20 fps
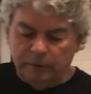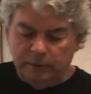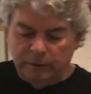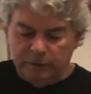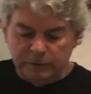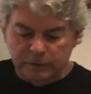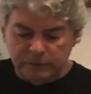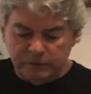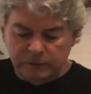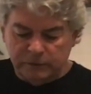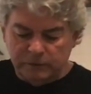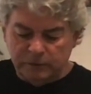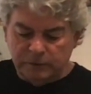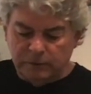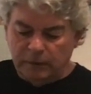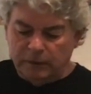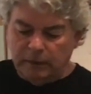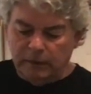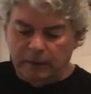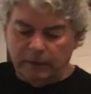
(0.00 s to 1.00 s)
this
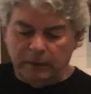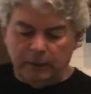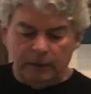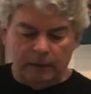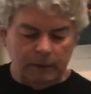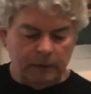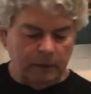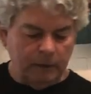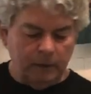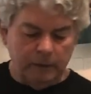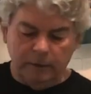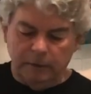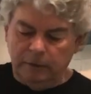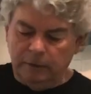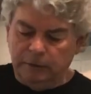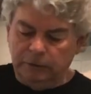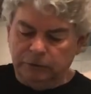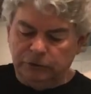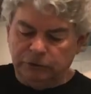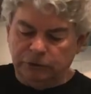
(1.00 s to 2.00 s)

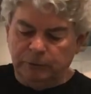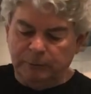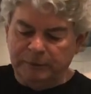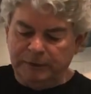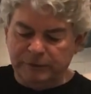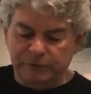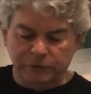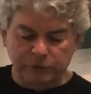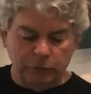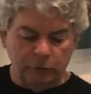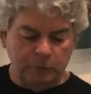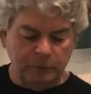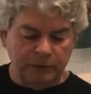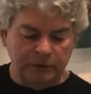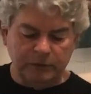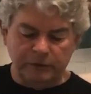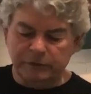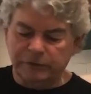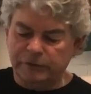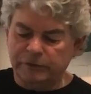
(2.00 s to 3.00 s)
should be assumed that
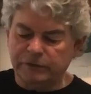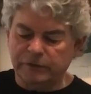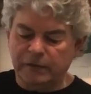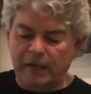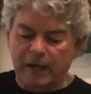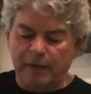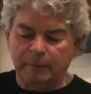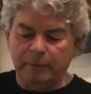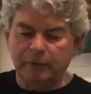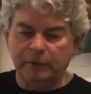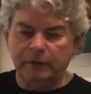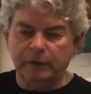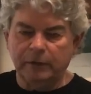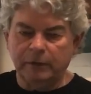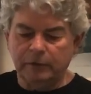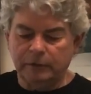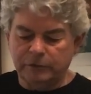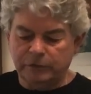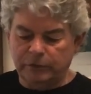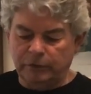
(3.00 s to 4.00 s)
there's a scabbard
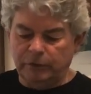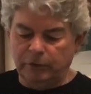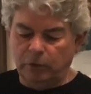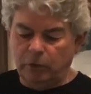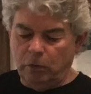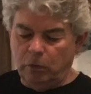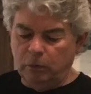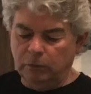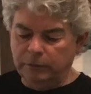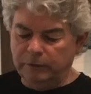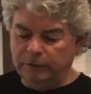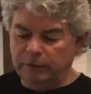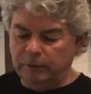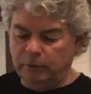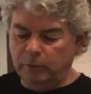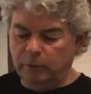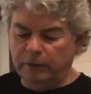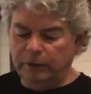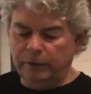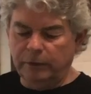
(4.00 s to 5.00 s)
here, so you're holding it
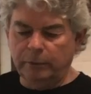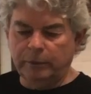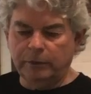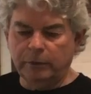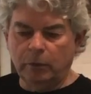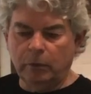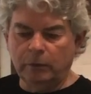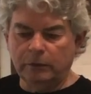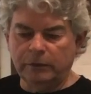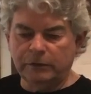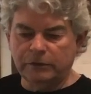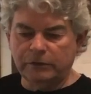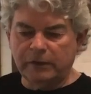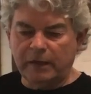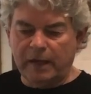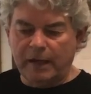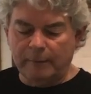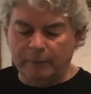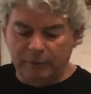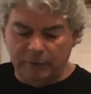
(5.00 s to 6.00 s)
where you would hold the
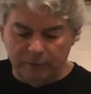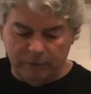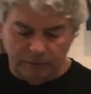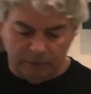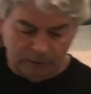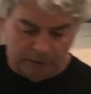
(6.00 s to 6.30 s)
scabbard.